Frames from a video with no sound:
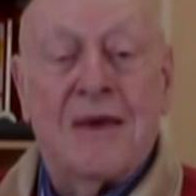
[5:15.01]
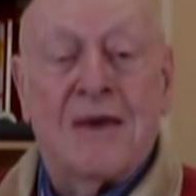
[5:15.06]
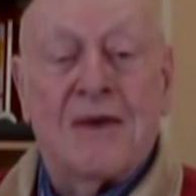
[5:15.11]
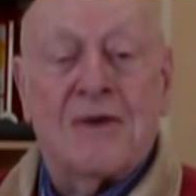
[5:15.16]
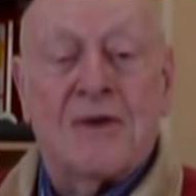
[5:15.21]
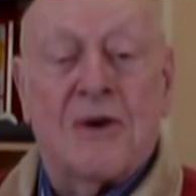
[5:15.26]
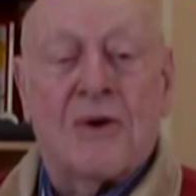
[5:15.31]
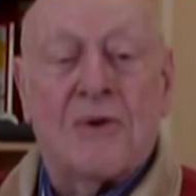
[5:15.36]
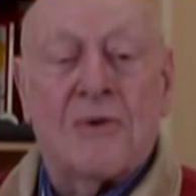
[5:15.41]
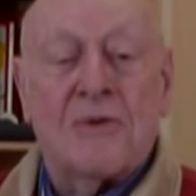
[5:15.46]

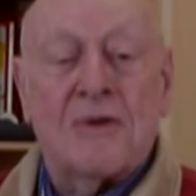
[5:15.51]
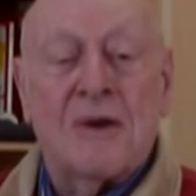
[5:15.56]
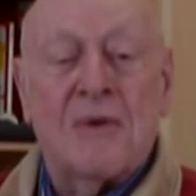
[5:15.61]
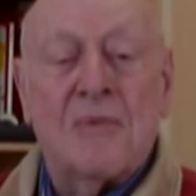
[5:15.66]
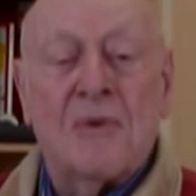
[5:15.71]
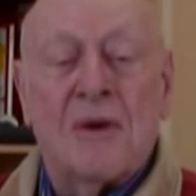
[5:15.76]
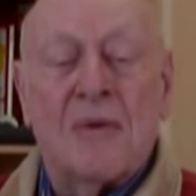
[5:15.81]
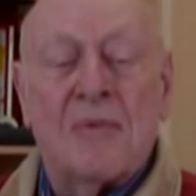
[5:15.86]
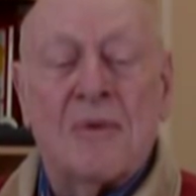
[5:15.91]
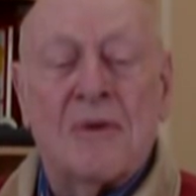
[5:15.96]
So
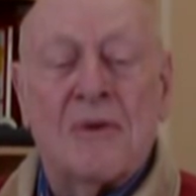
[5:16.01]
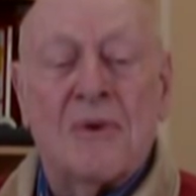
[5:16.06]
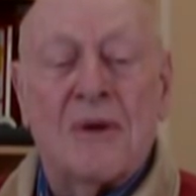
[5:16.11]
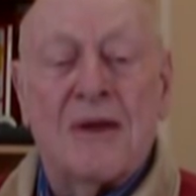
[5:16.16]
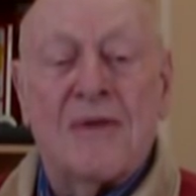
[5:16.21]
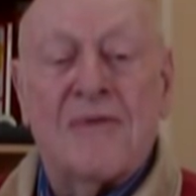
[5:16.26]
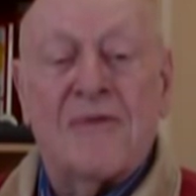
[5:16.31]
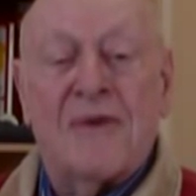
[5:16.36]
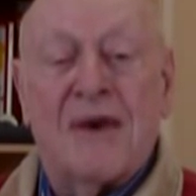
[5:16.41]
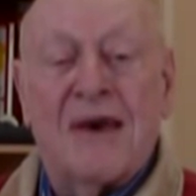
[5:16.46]
somewhere
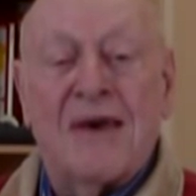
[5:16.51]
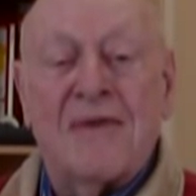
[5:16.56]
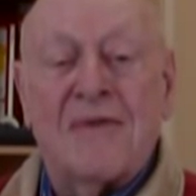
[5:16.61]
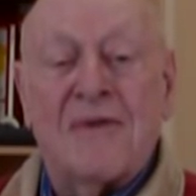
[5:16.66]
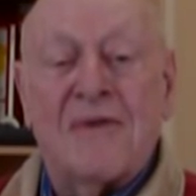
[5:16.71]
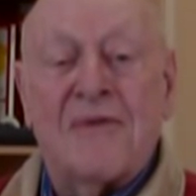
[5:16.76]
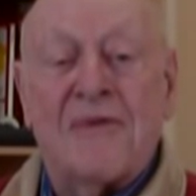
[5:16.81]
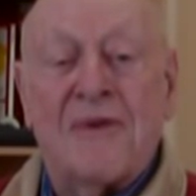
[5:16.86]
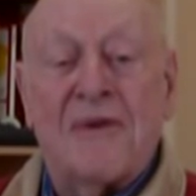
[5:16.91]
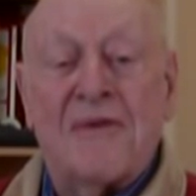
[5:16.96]
between 5
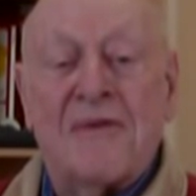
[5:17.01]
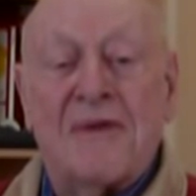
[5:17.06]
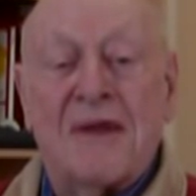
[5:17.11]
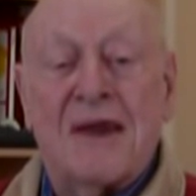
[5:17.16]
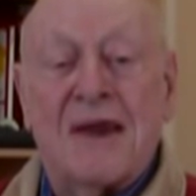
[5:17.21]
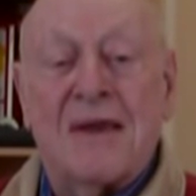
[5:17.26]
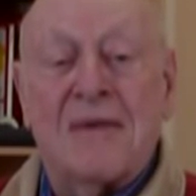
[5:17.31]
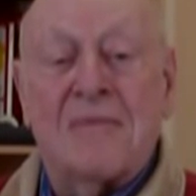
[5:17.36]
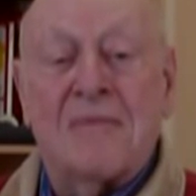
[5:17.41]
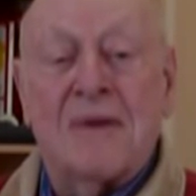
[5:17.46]
and
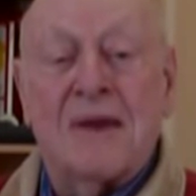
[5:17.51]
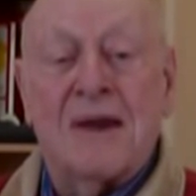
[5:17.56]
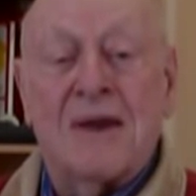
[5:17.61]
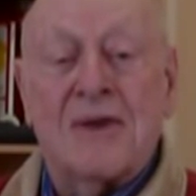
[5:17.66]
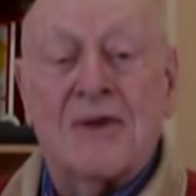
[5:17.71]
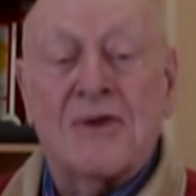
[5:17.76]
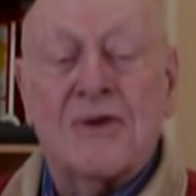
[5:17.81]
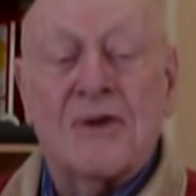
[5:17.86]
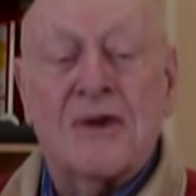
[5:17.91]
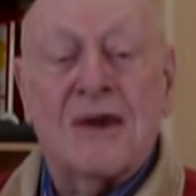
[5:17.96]
15
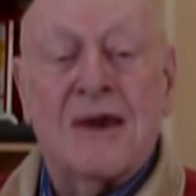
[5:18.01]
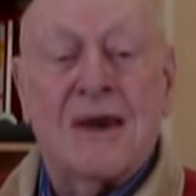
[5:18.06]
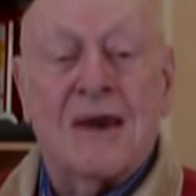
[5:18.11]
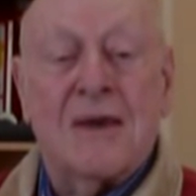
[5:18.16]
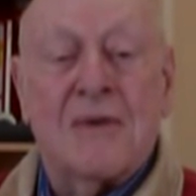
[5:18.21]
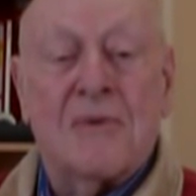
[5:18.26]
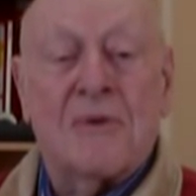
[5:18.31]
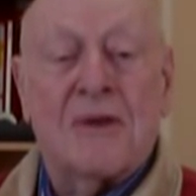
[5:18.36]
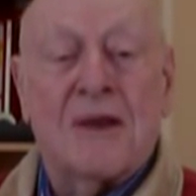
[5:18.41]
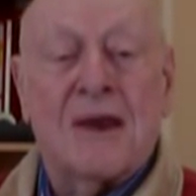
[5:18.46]
minutes,
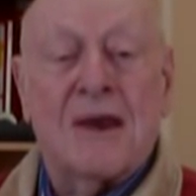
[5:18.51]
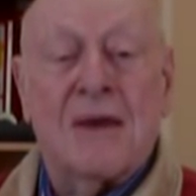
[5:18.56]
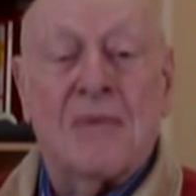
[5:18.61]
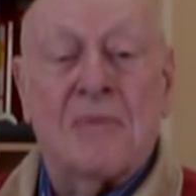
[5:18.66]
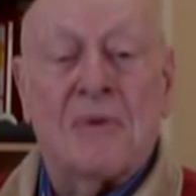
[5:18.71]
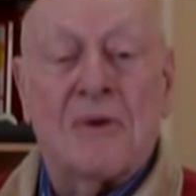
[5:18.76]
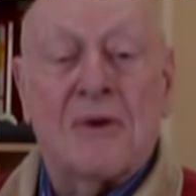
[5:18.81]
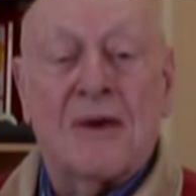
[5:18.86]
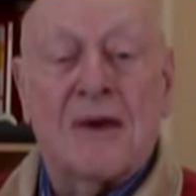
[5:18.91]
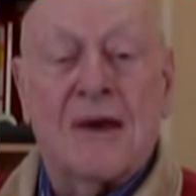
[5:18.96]
it will keep
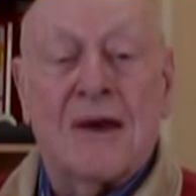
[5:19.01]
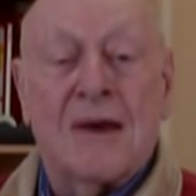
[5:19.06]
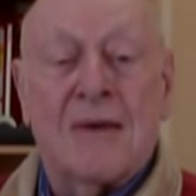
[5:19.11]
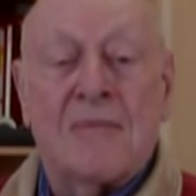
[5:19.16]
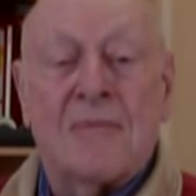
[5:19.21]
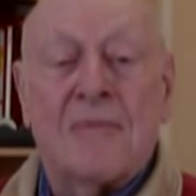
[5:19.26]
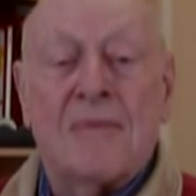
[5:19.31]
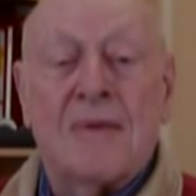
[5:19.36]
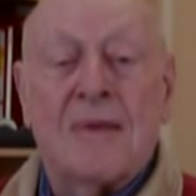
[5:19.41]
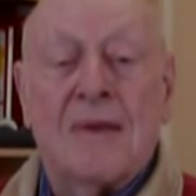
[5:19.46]
you calm
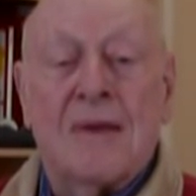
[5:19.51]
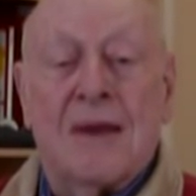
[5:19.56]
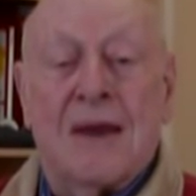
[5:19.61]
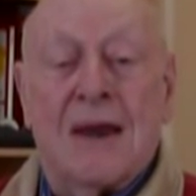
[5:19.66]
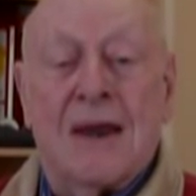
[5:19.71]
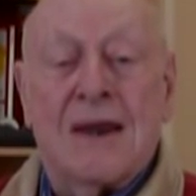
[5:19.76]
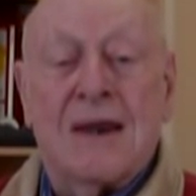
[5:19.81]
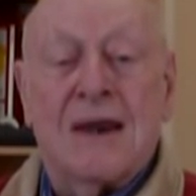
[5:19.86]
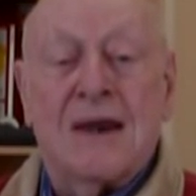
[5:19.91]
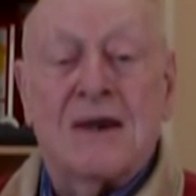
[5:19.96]

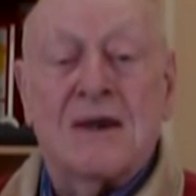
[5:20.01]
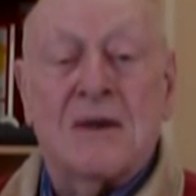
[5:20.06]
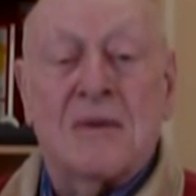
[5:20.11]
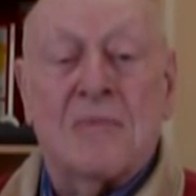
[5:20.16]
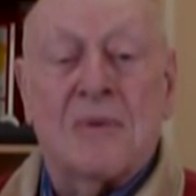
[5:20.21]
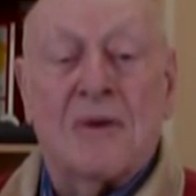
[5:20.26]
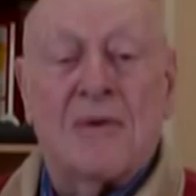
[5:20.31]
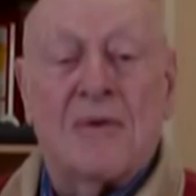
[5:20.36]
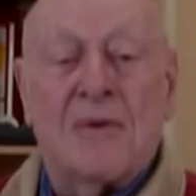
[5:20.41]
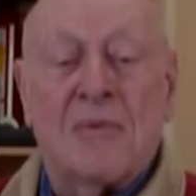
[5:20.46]
and needs to
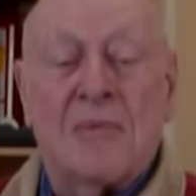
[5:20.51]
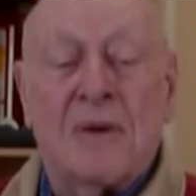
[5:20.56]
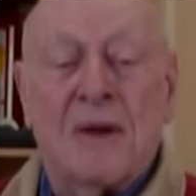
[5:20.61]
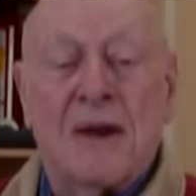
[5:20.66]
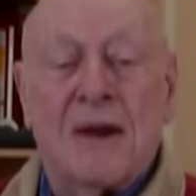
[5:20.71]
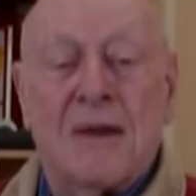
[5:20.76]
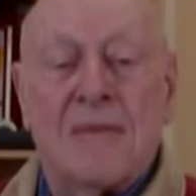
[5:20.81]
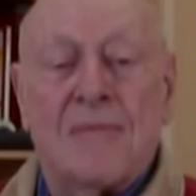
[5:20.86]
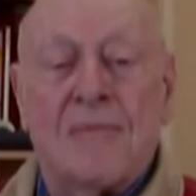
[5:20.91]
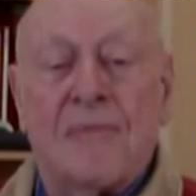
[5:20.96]
be
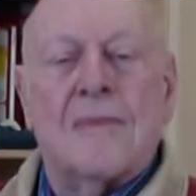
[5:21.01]
repeated.